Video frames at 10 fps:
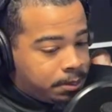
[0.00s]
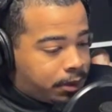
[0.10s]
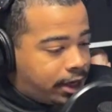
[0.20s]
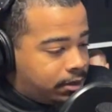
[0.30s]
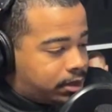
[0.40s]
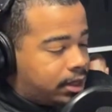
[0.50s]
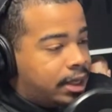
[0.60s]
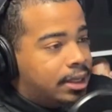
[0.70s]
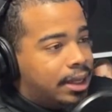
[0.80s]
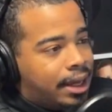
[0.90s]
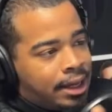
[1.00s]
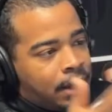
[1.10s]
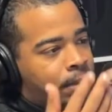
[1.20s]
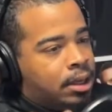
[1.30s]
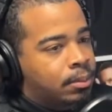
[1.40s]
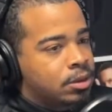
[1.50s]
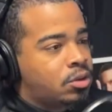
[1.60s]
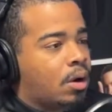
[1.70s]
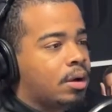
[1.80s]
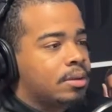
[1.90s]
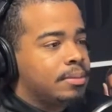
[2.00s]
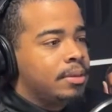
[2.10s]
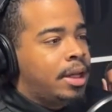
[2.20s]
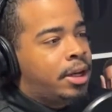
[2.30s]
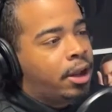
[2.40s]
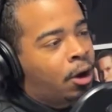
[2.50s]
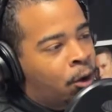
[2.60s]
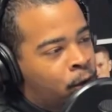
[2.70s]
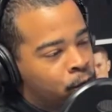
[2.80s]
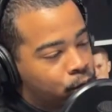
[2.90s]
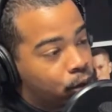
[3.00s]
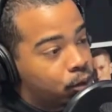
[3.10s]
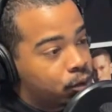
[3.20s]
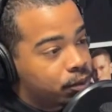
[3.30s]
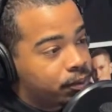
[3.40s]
bring them to Inlet, and they become a star. In their own role.